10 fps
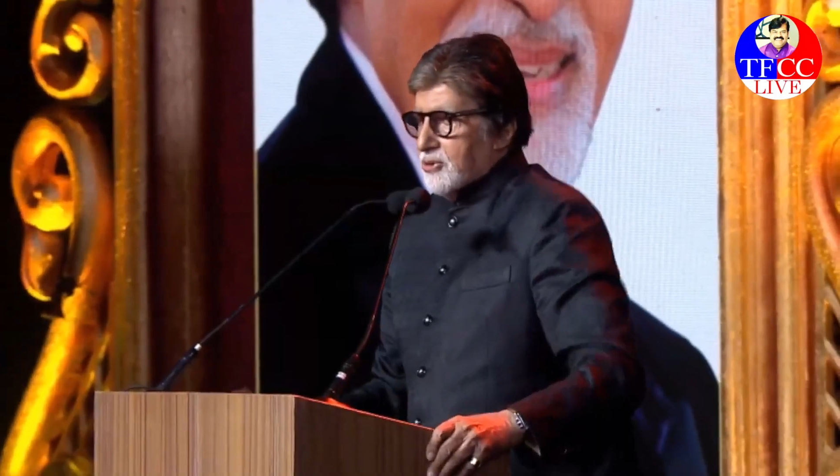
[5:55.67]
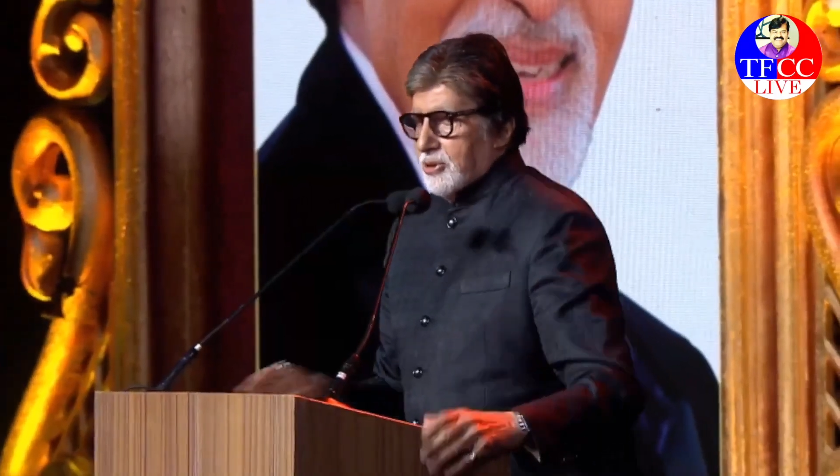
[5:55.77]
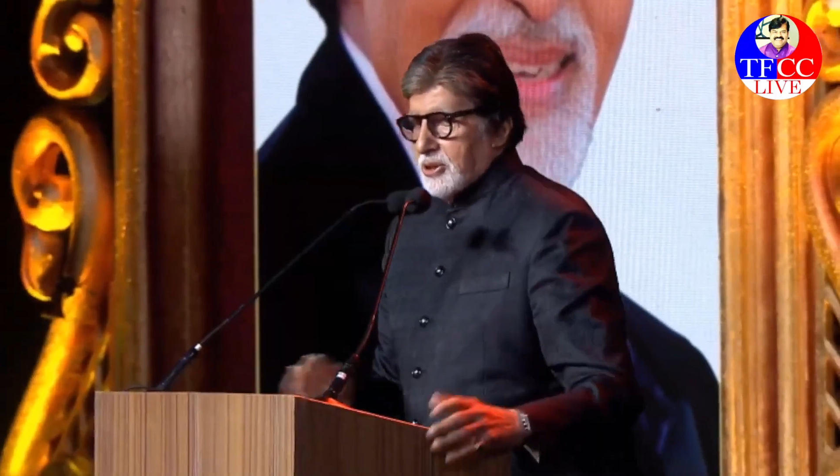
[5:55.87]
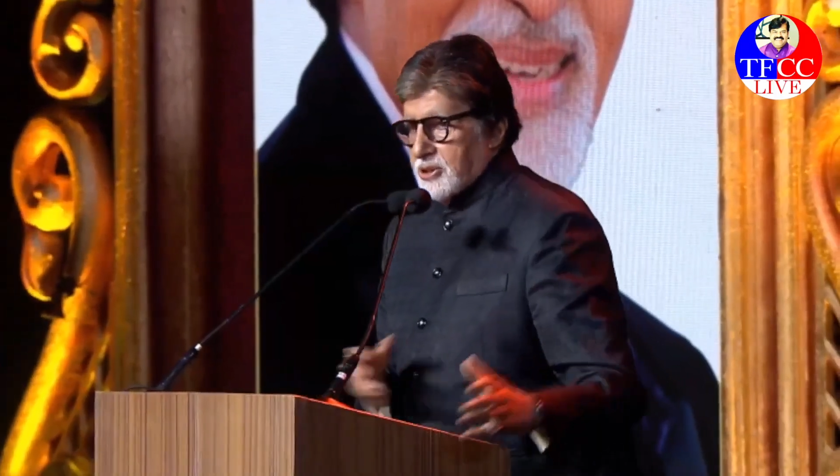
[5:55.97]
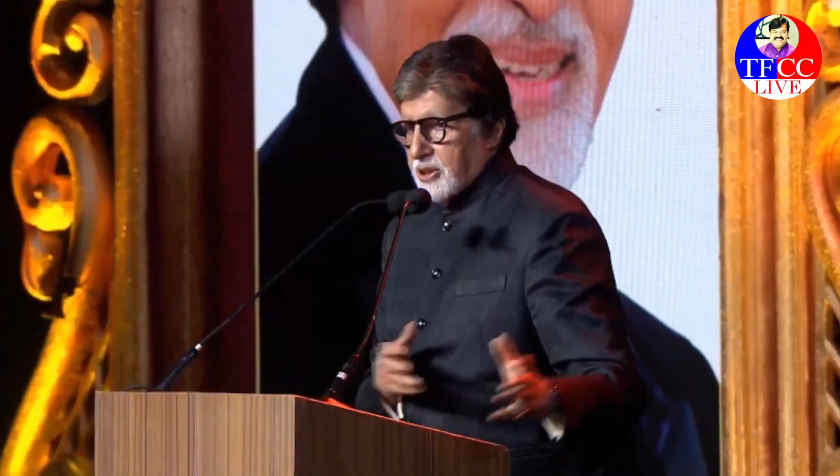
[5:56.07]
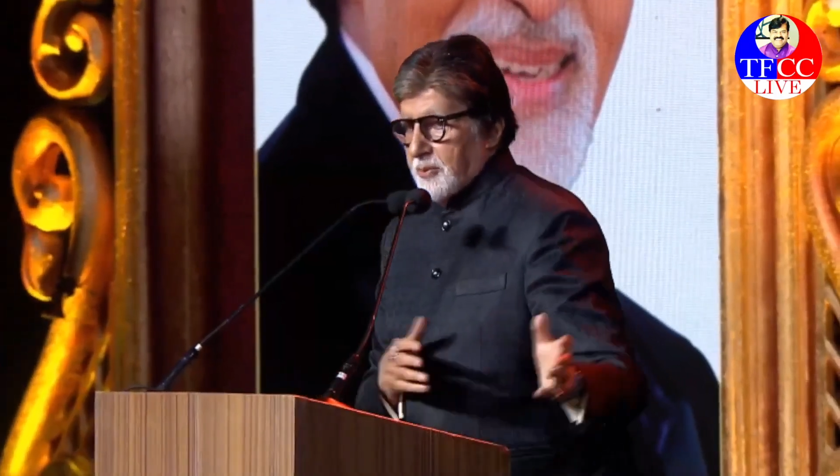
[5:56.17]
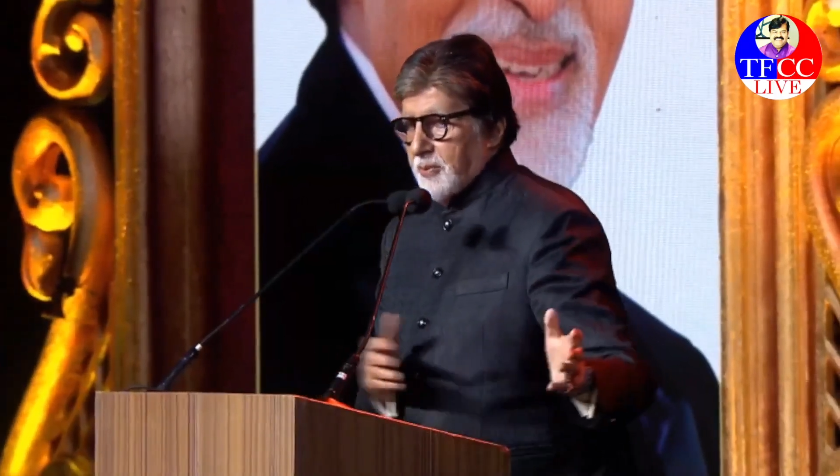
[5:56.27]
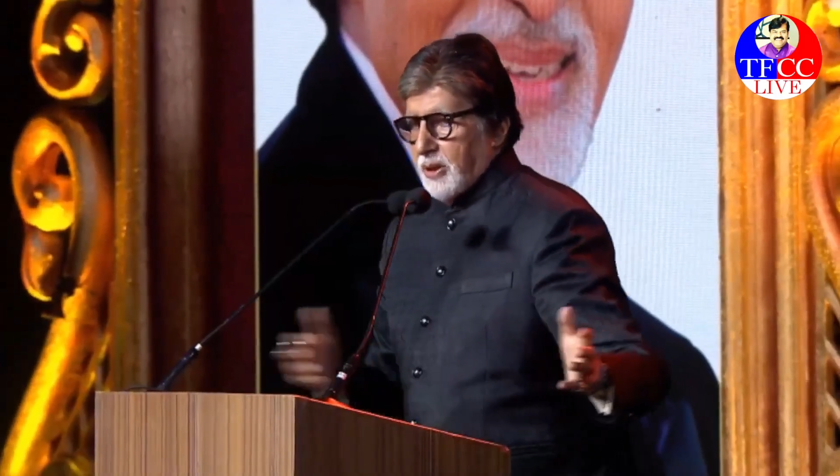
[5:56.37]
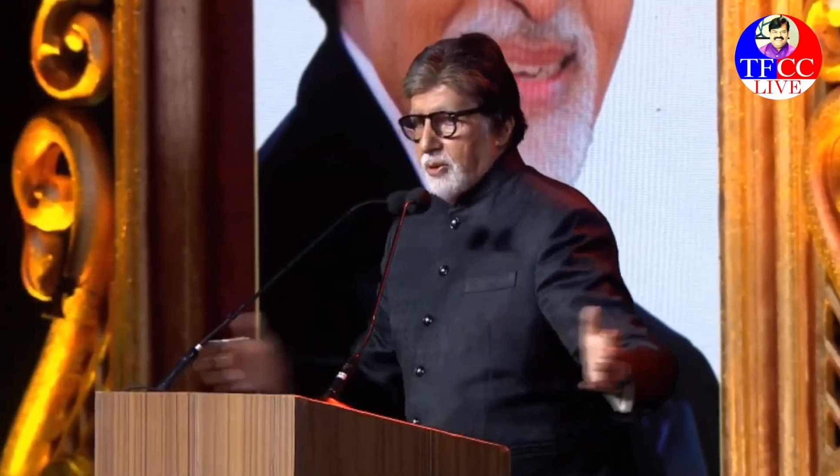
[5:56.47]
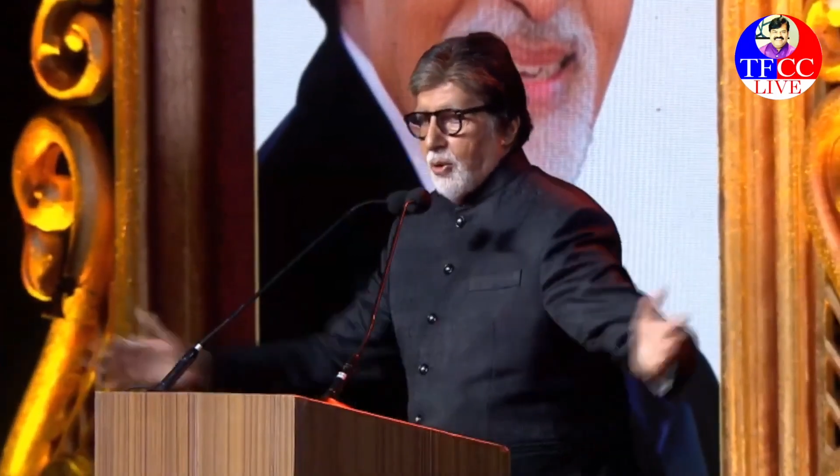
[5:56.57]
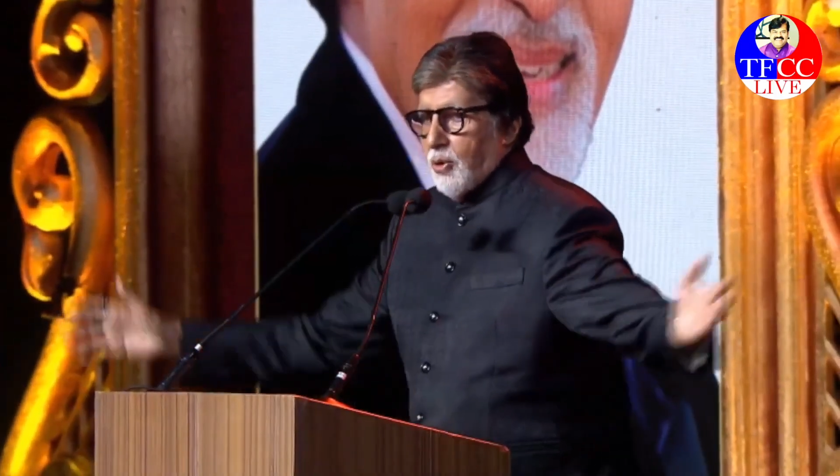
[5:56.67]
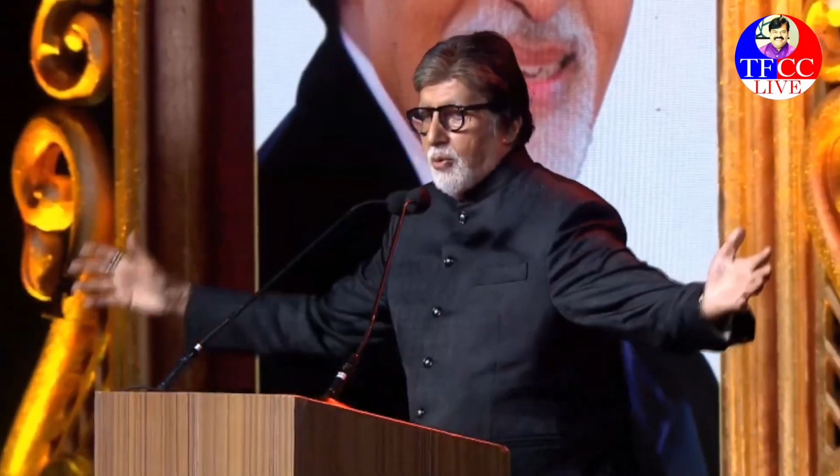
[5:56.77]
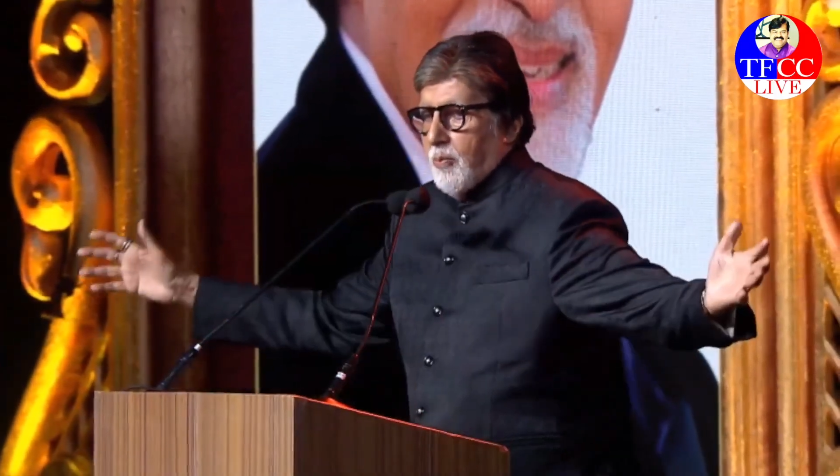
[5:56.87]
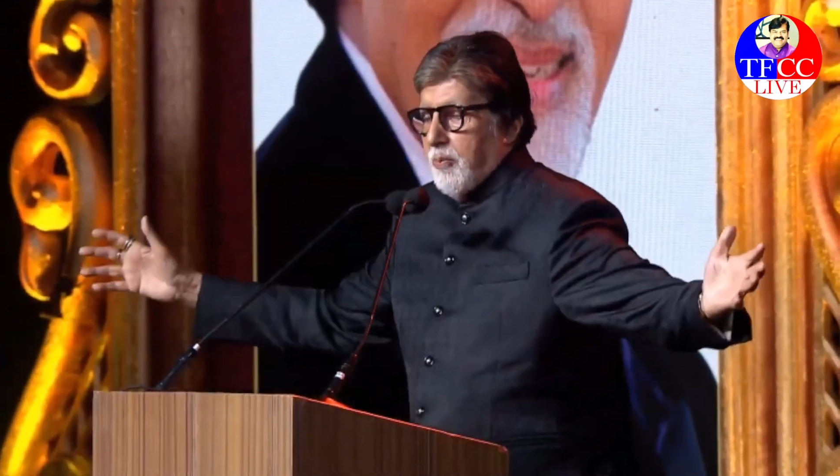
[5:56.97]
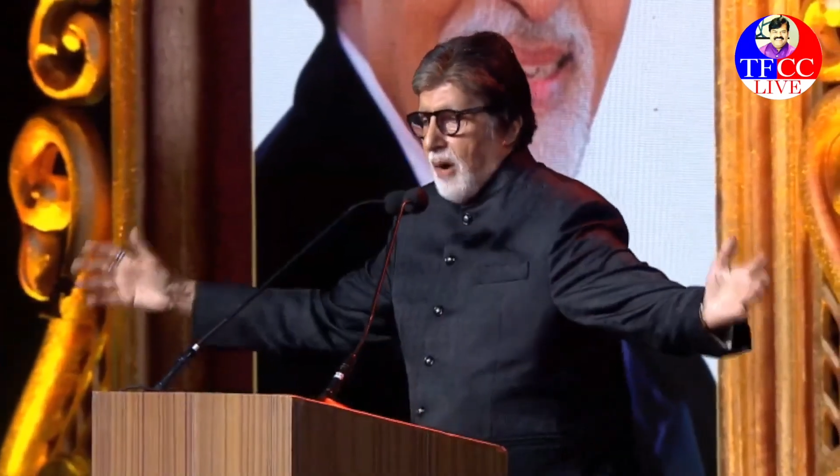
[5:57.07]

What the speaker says: so he sent me a whole